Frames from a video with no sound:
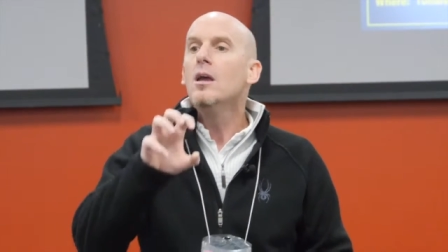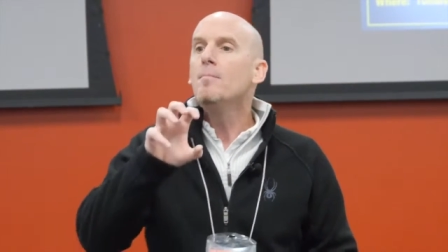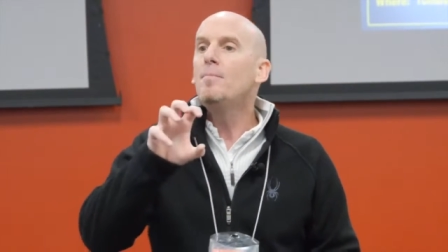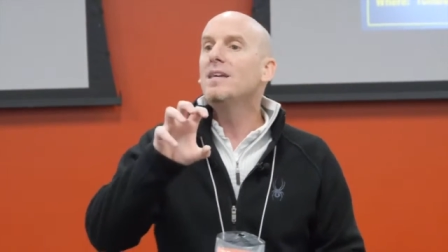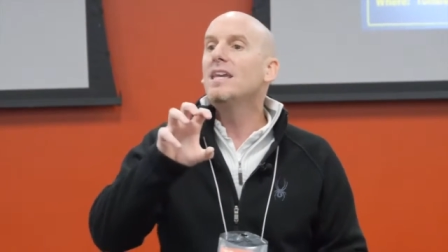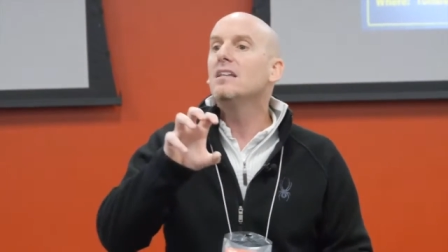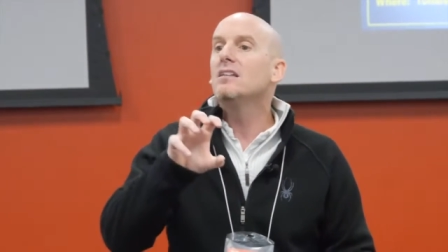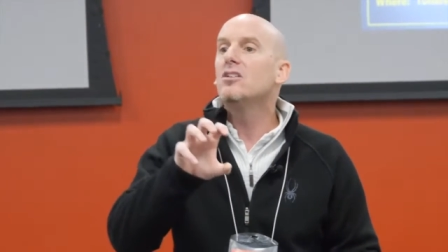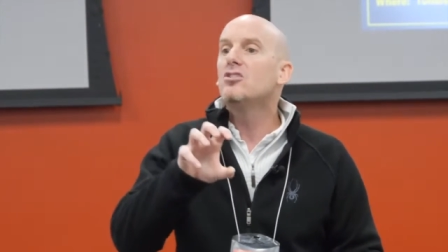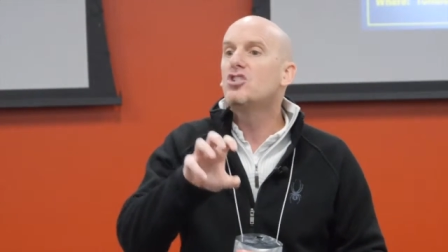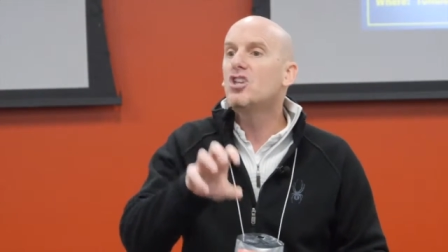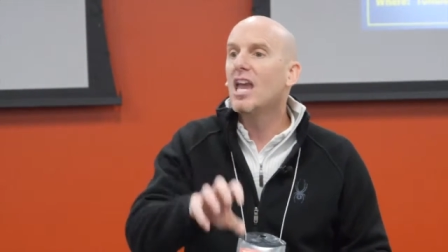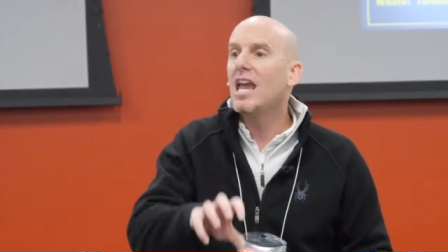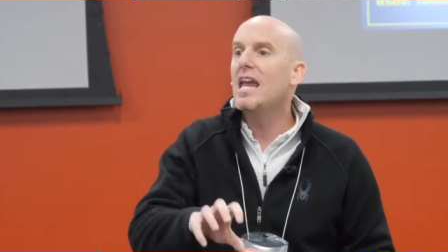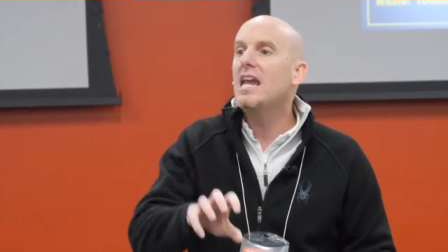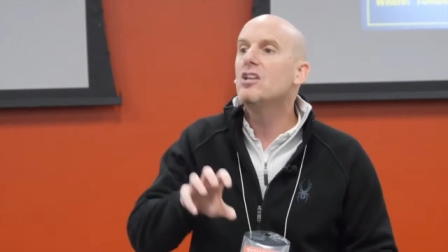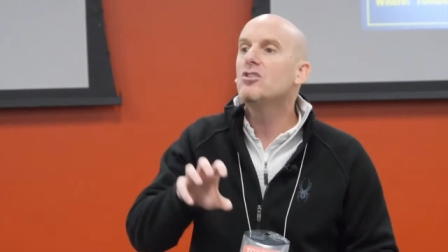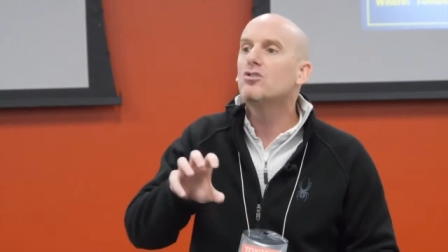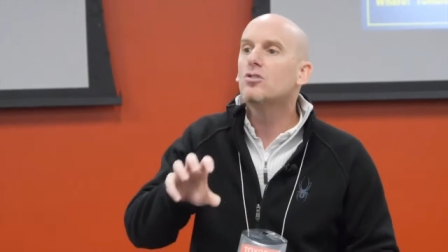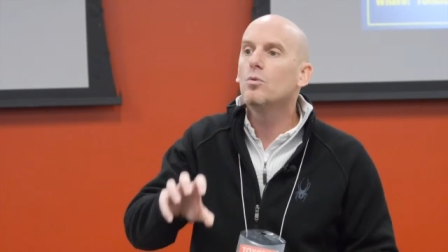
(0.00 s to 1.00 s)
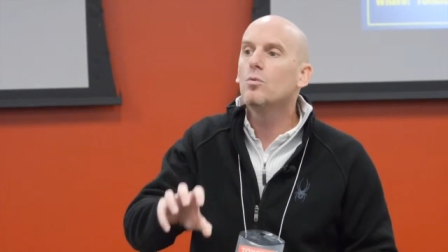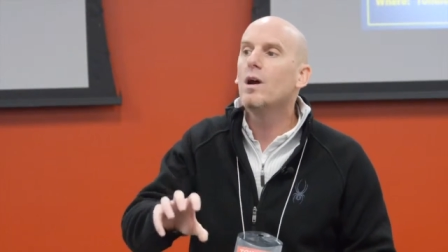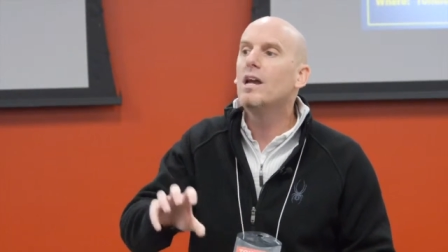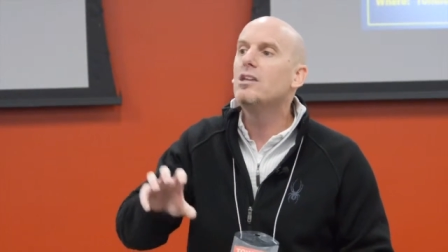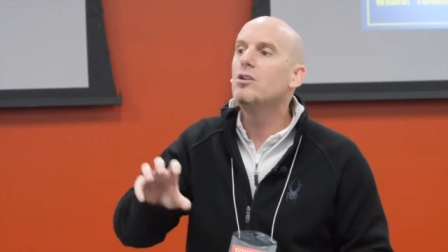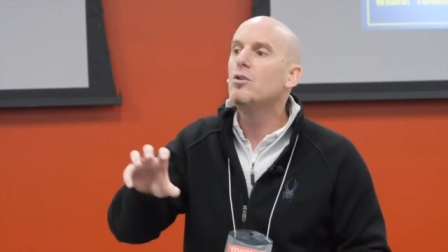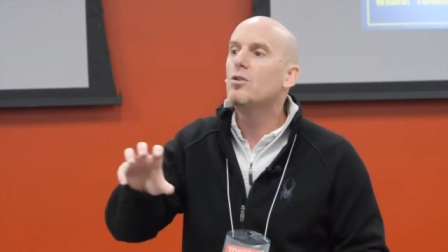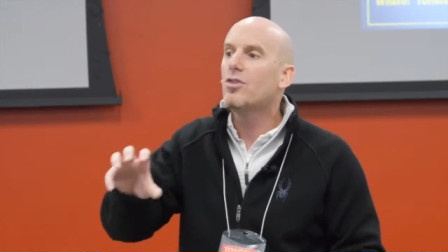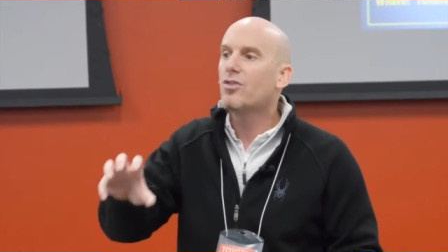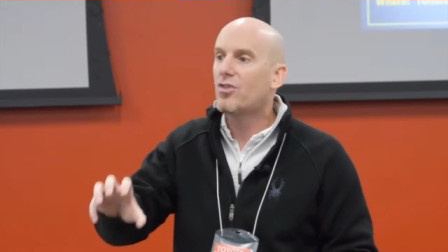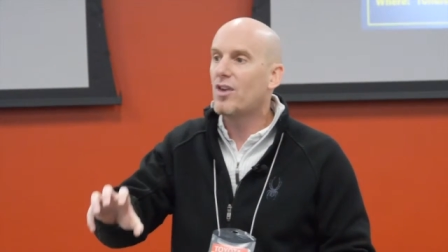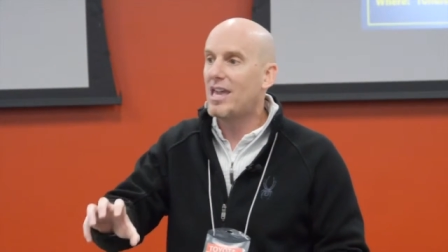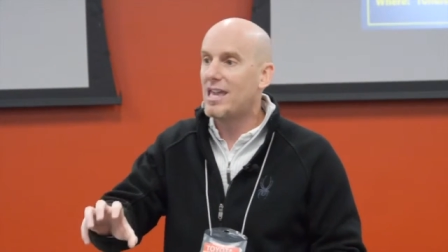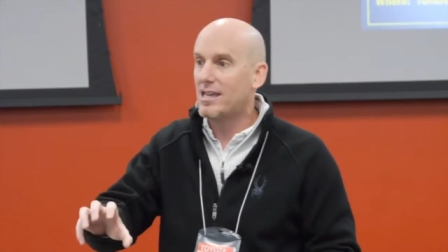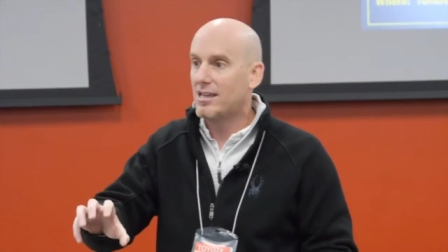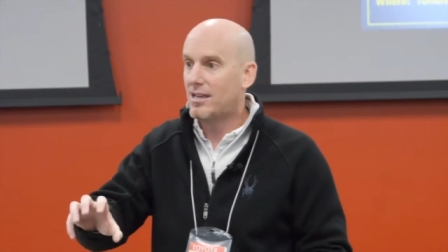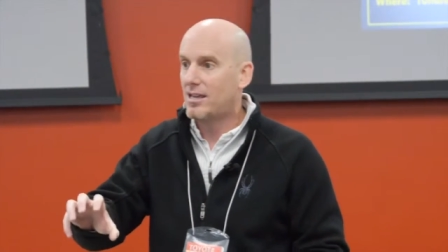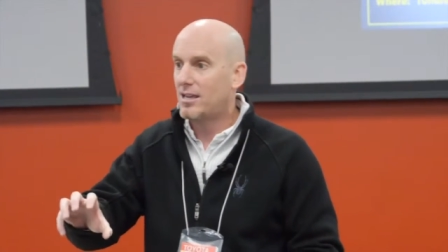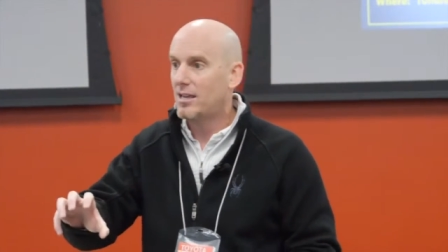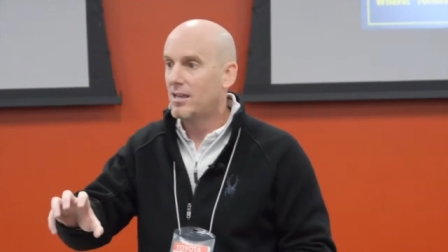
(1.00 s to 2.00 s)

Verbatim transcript: begin to change the way you think